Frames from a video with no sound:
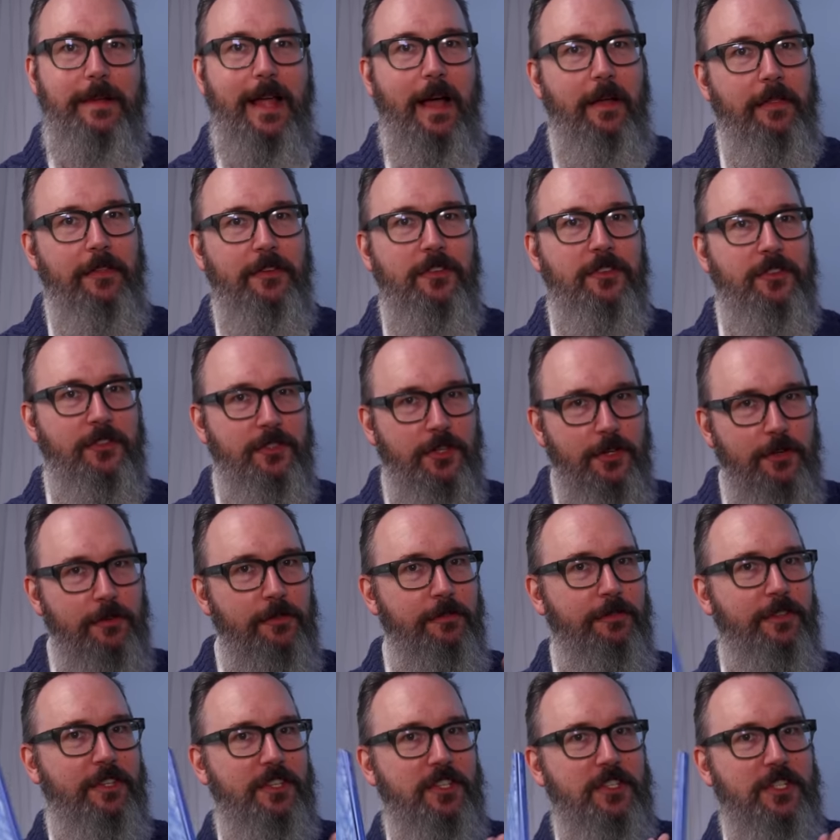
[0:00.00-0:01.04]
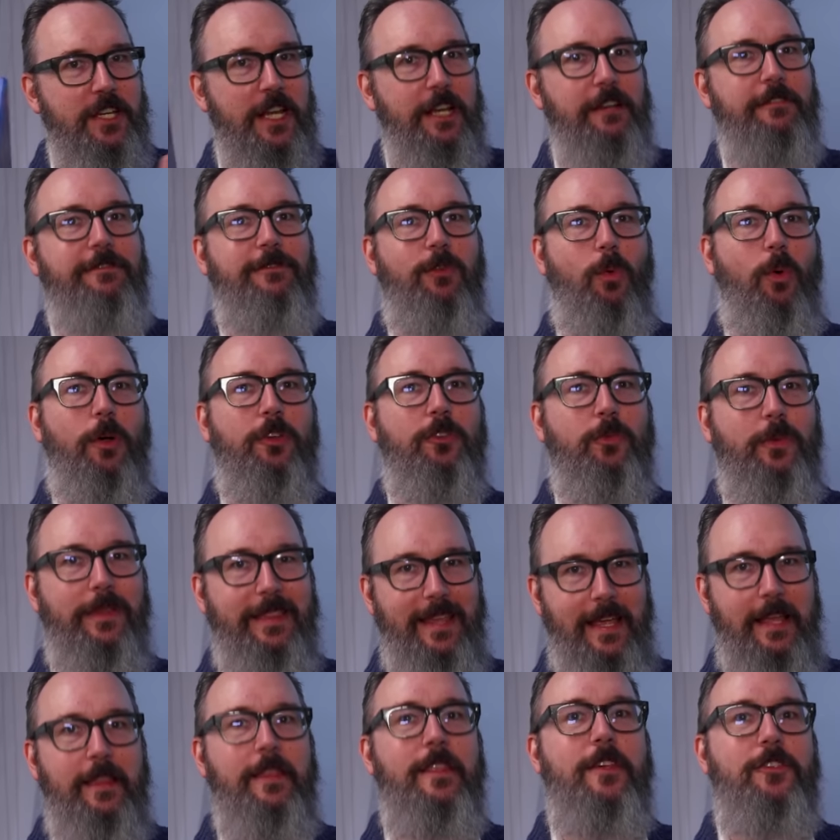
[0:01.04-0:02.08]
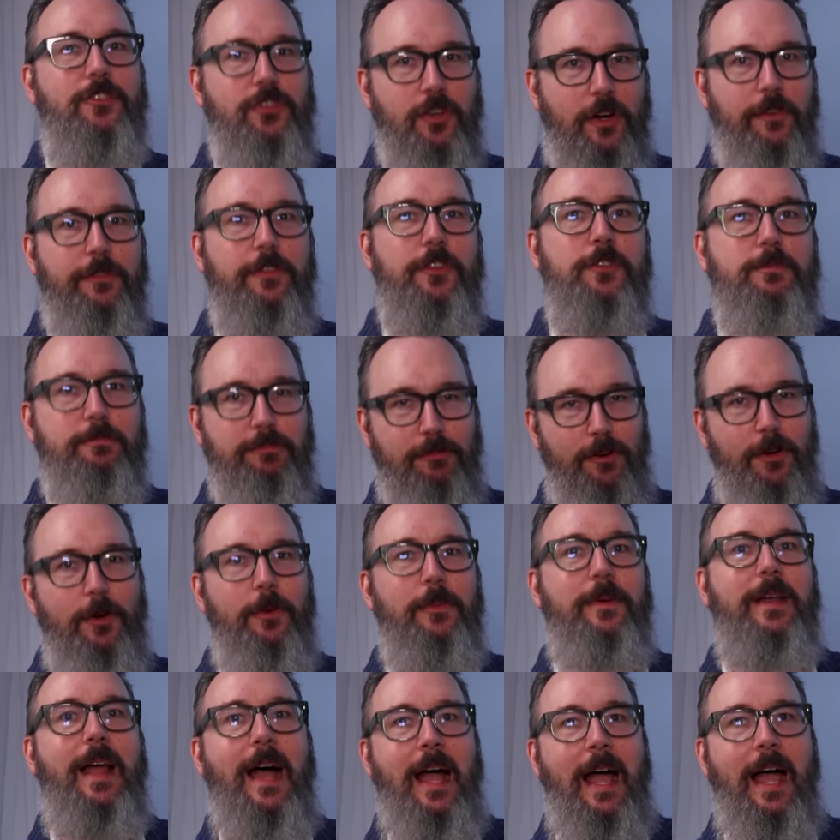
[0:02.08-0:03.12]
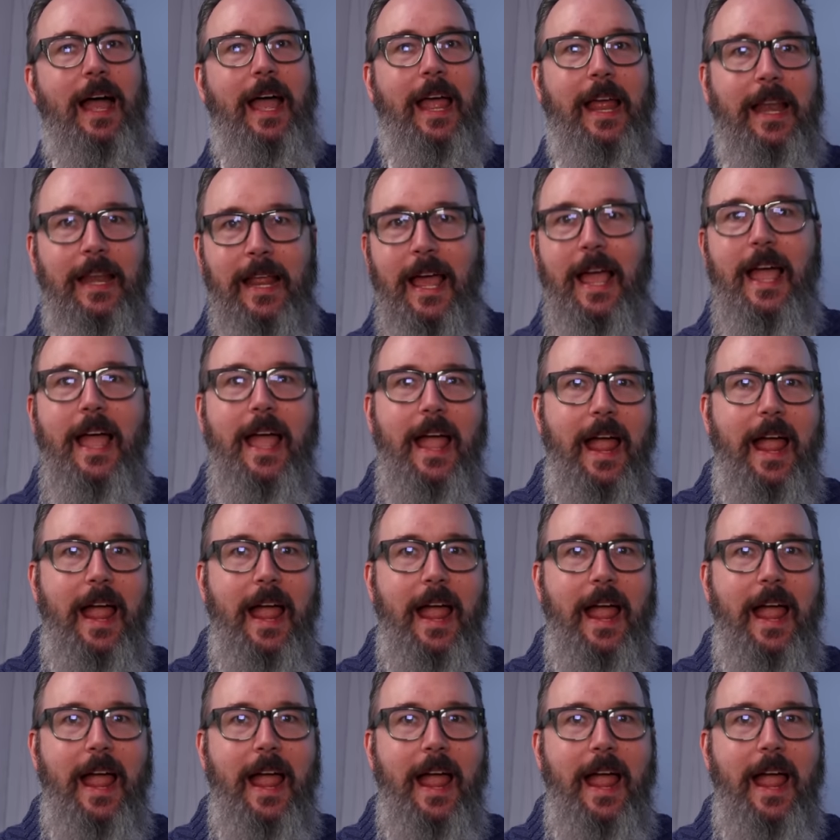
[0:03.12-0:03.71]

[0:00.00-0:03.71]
Now there's two distinct forks within the Surface Pro 9,